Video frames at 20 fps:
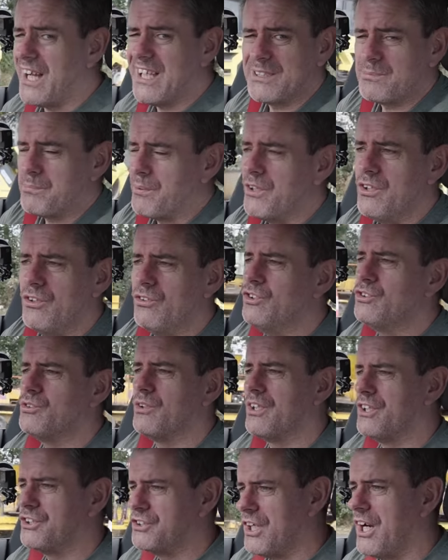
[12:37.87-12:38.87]
As per
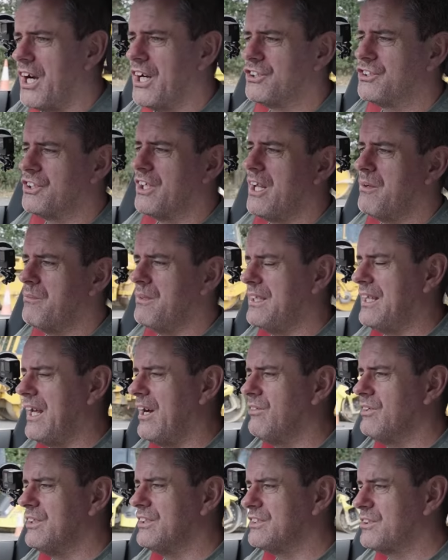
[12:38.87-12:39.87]
usual, the charger let me
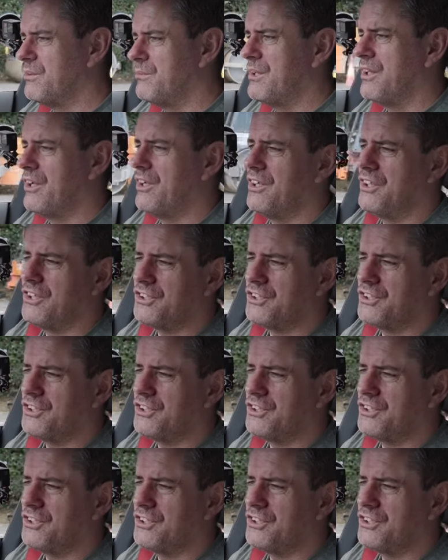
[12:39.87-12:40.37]
down in some or another.